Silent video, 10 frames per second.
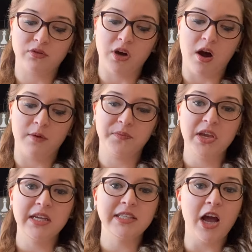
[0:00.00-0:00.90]
Tom.
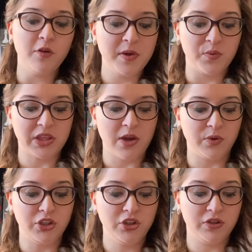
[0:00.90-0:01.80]
Tell me what they
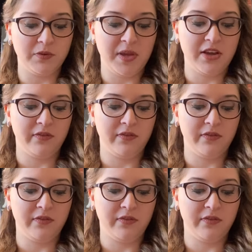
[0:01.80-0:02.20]
would do to me